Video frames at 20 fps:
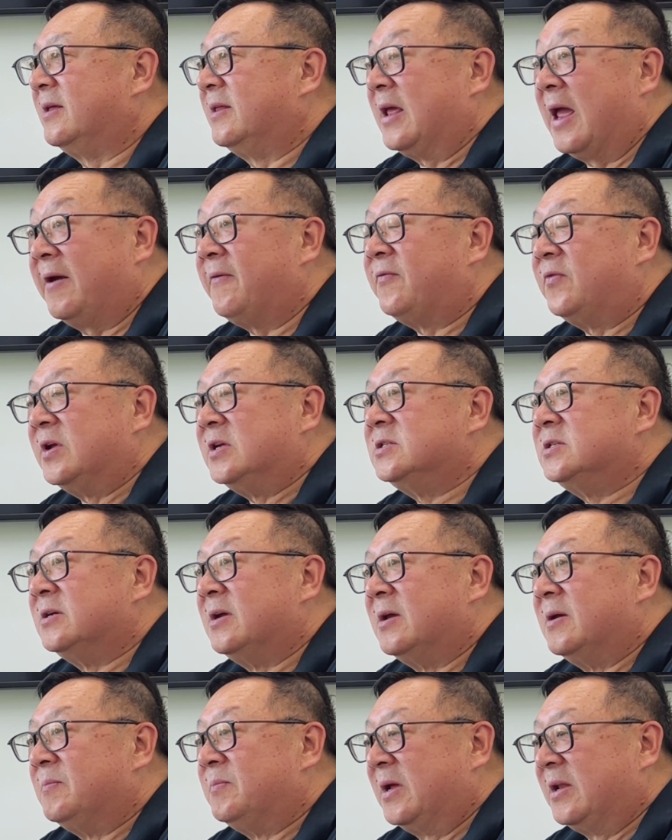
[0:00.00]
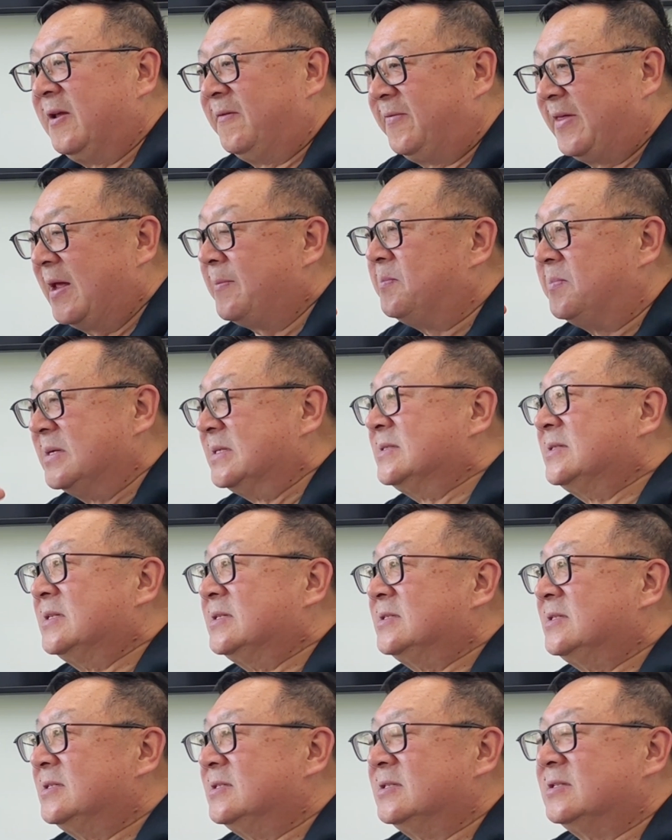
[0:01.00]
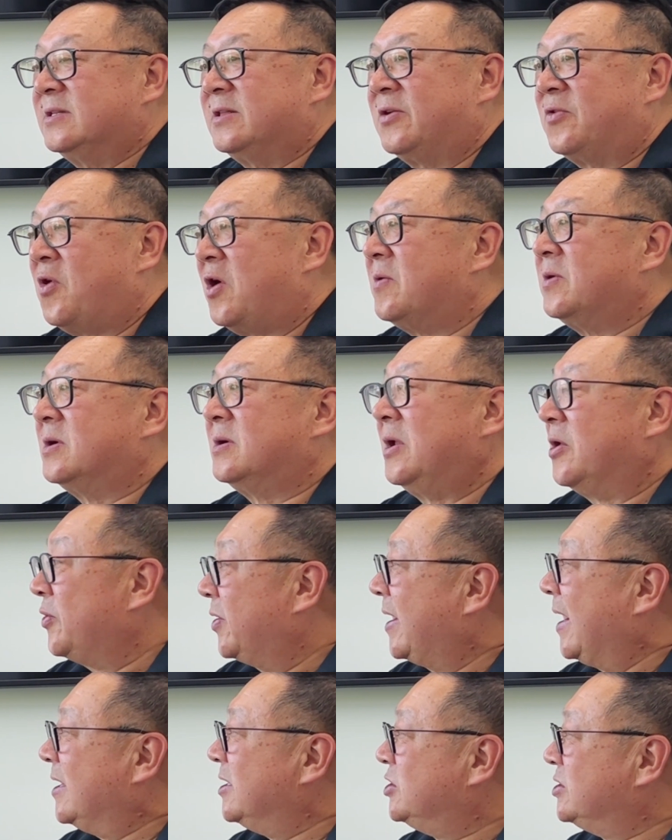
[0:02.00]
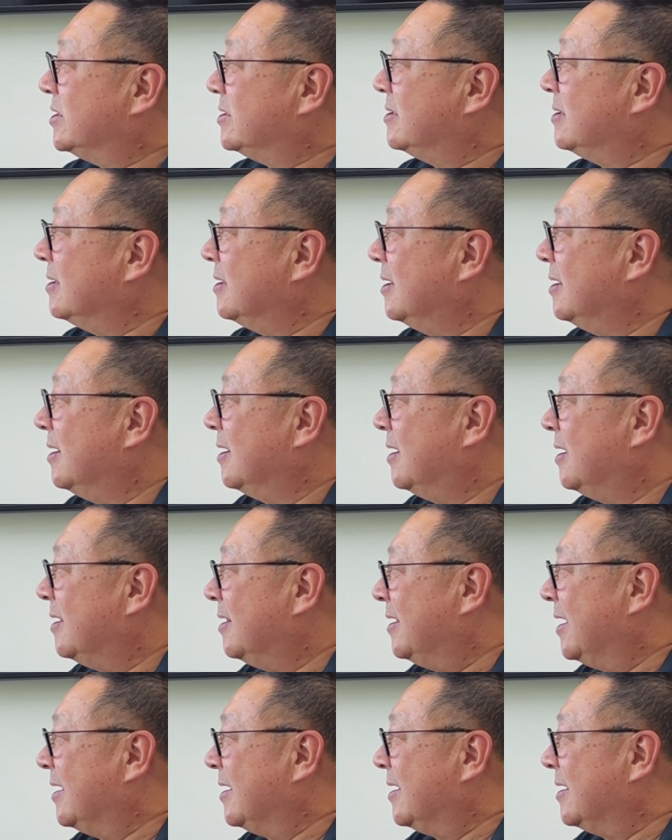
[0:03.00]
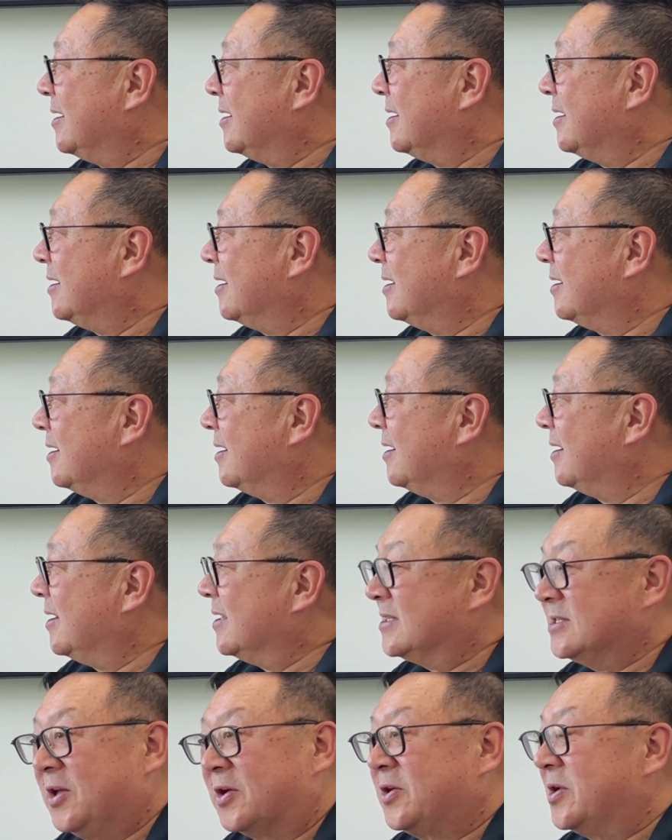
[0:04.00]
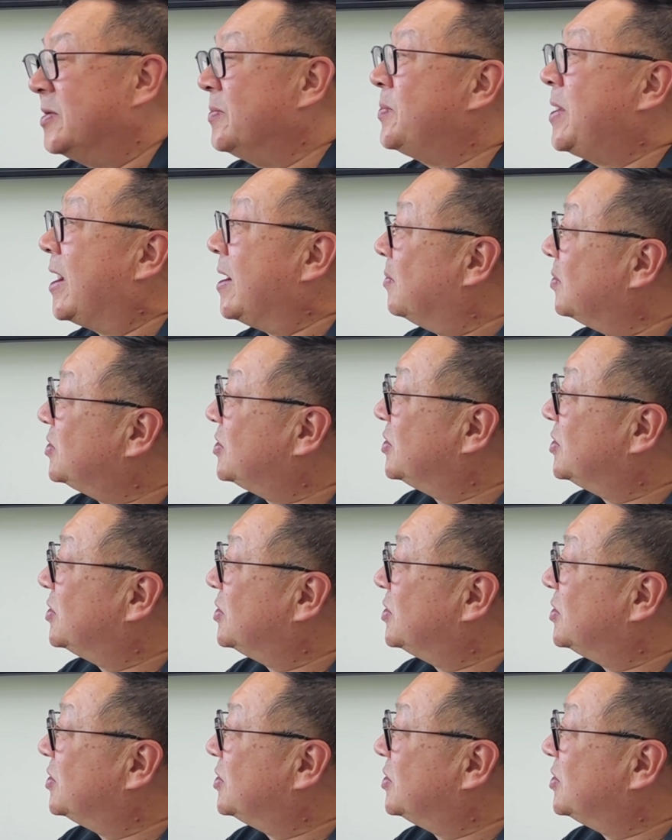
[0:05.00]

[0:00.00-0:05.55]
the average, but if that business is in the wrong location, then it's not going to be able